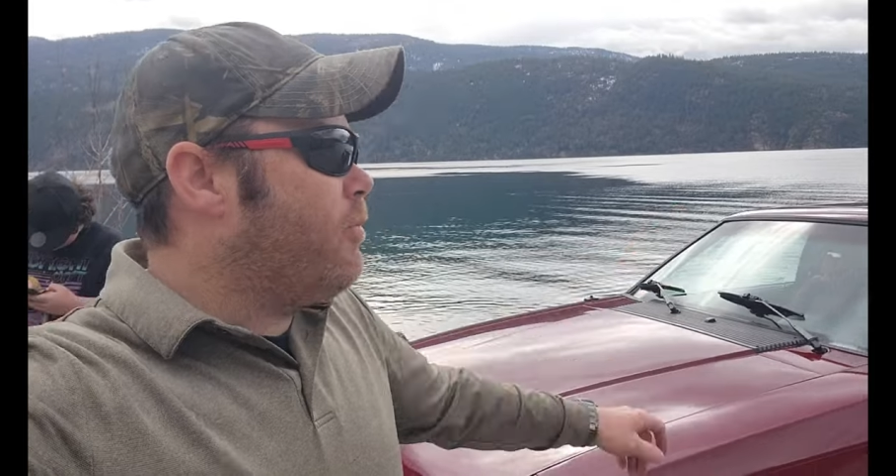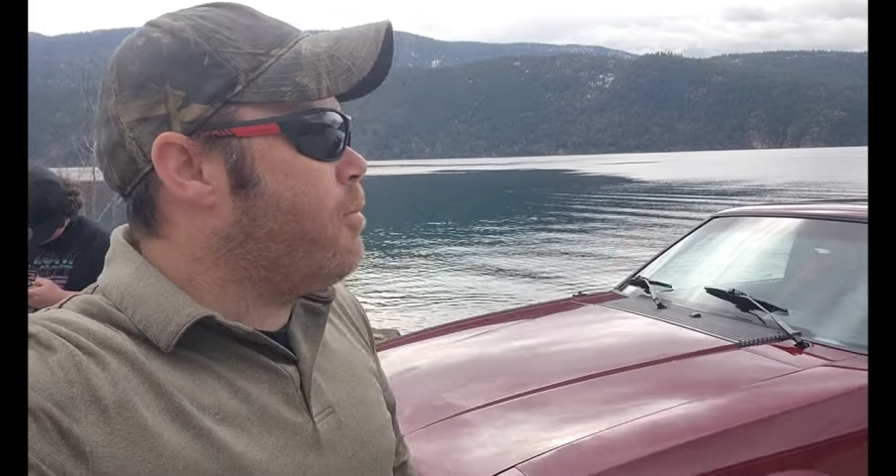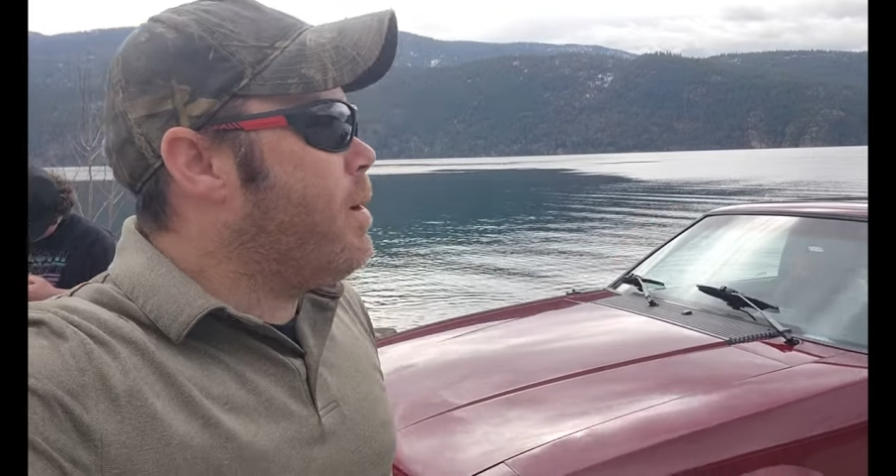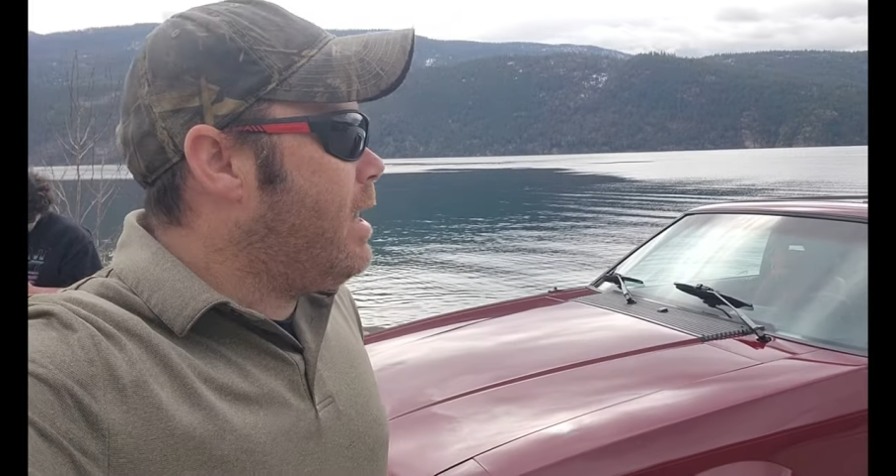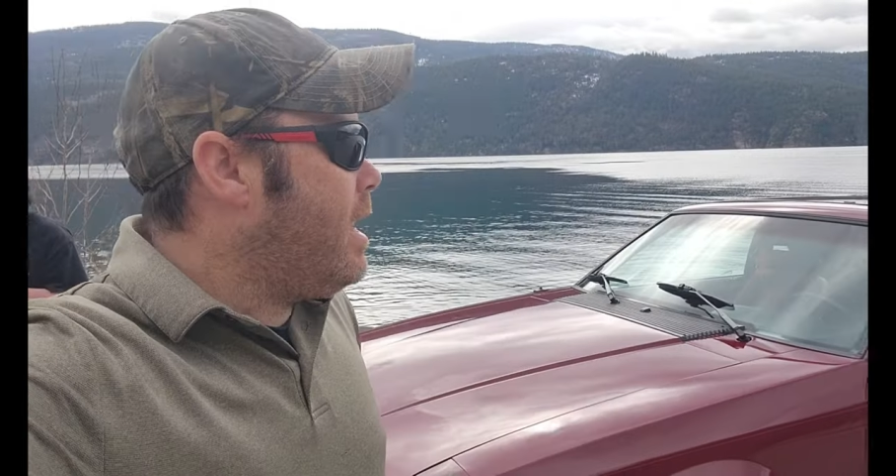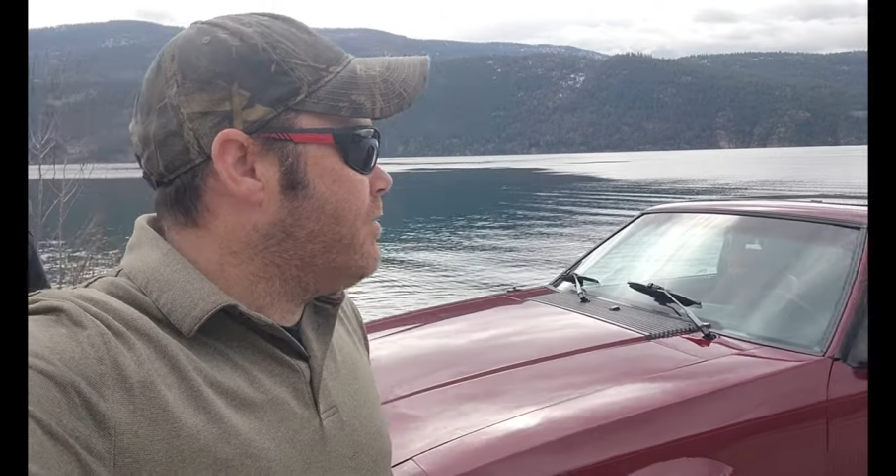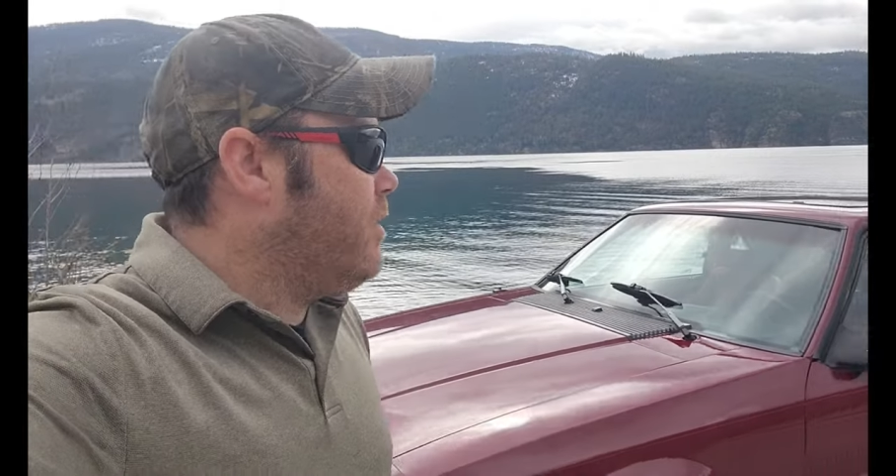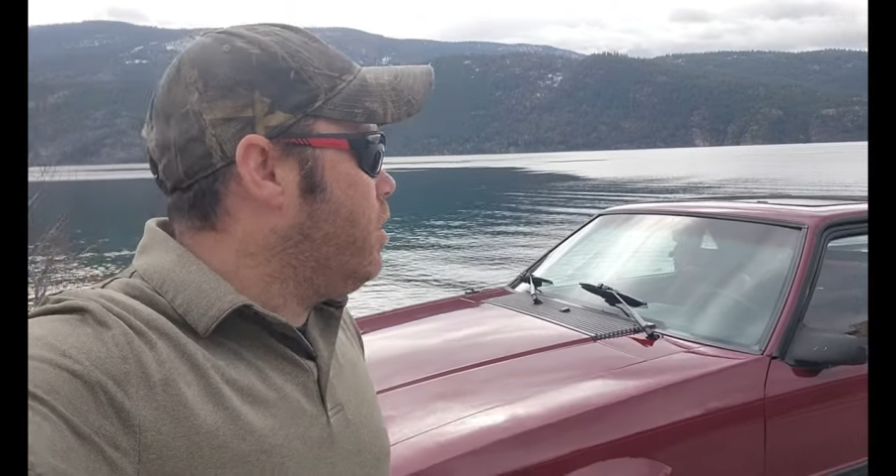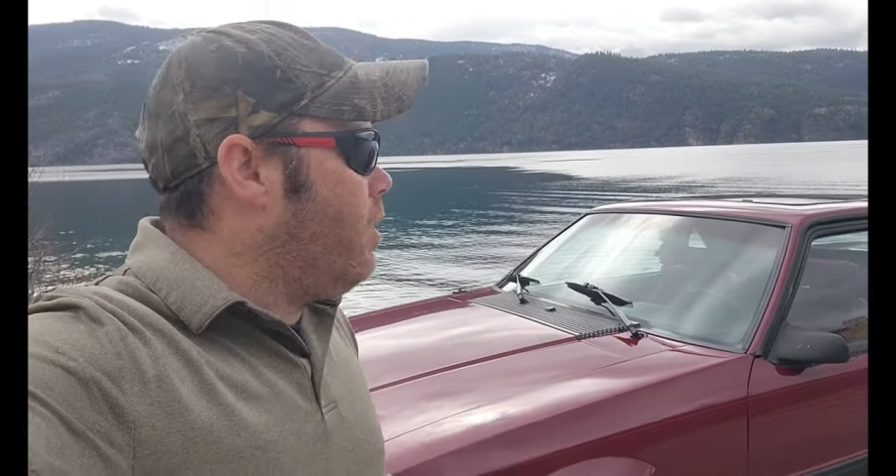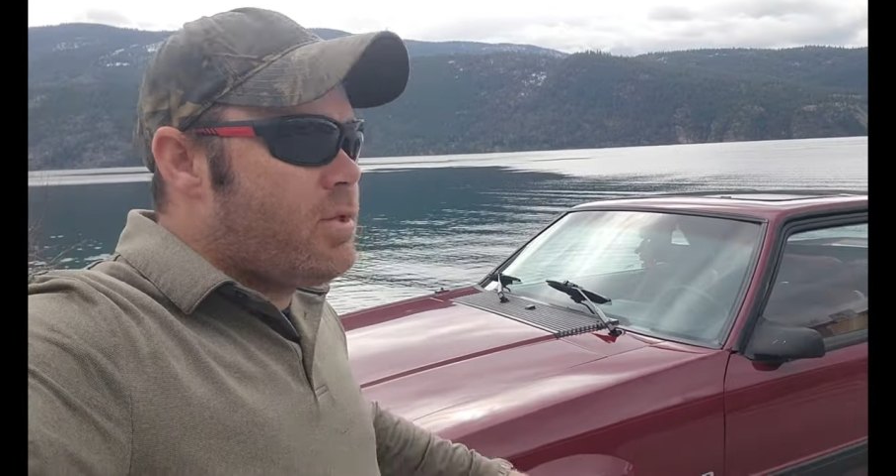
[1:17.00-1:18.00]
from my last
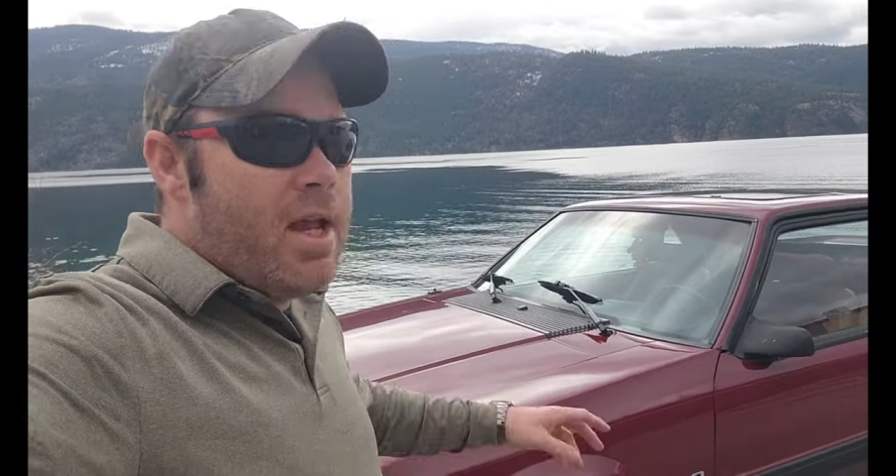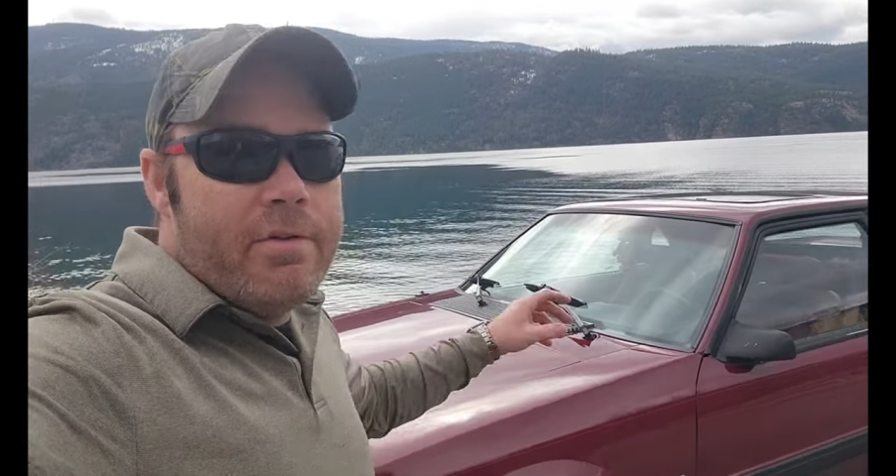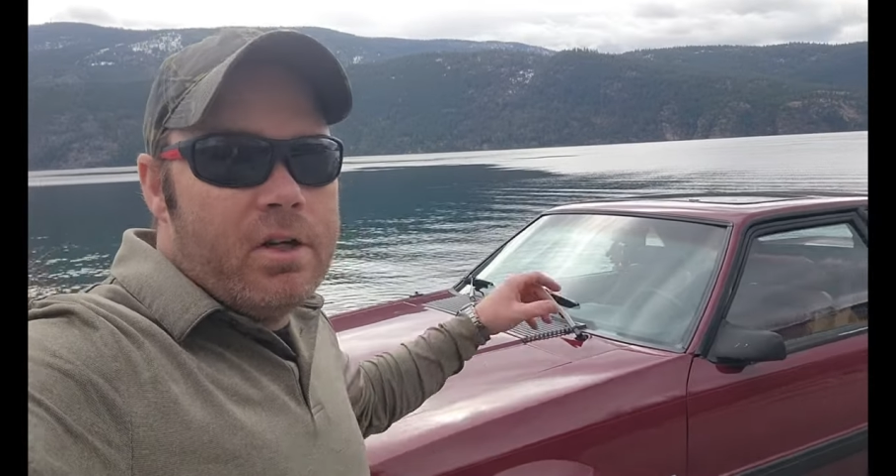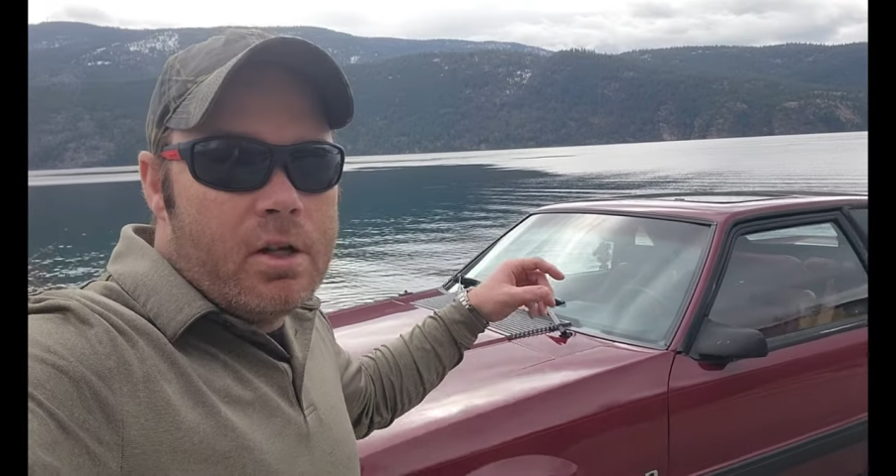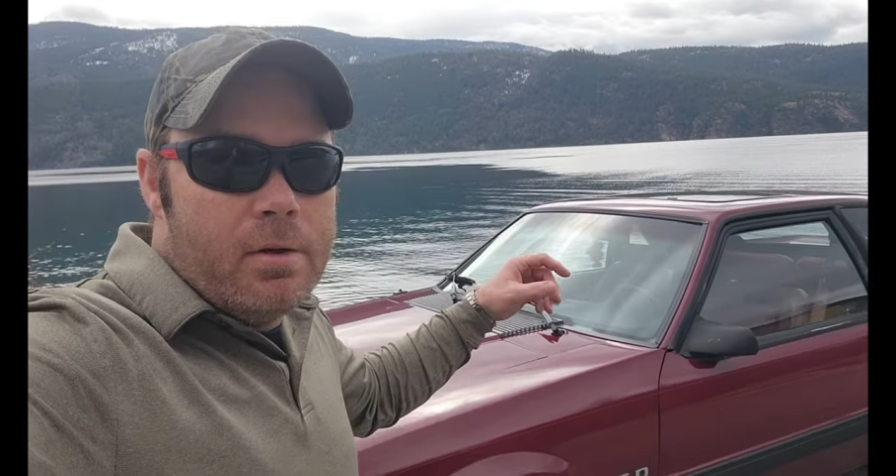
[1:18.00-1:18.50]
video, I was having a little